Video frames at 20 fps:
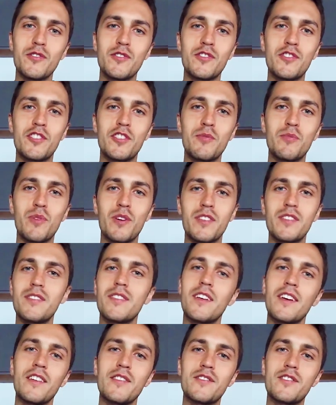and she breaks
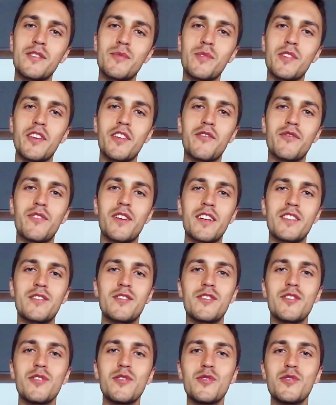down some of the
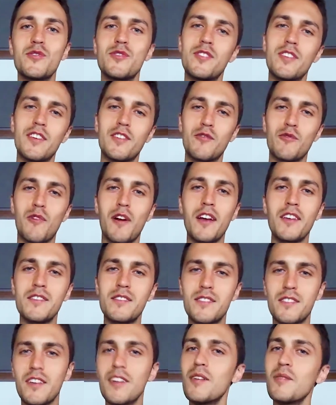effects used in
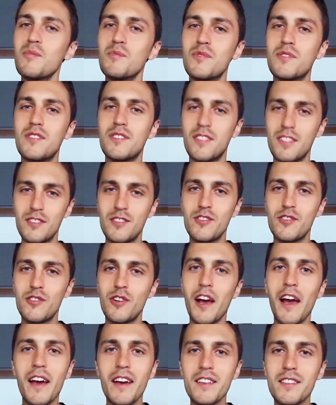Ricegum's diss
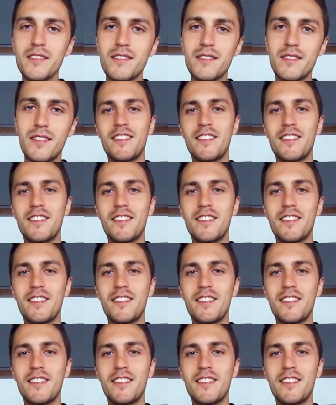tracks.